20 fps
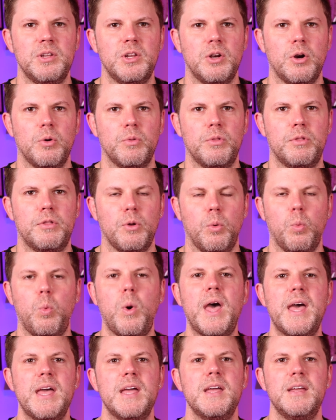the
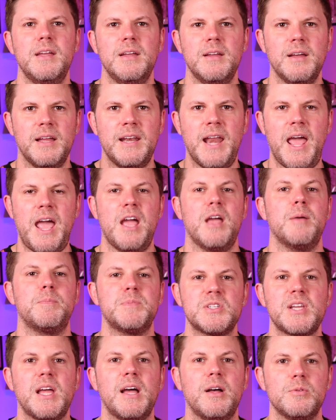way an amp
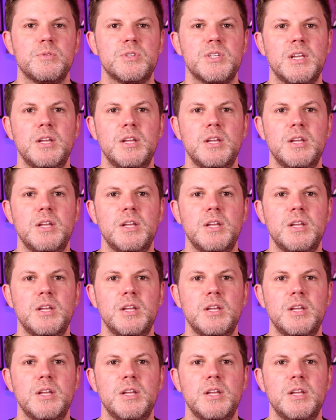sounds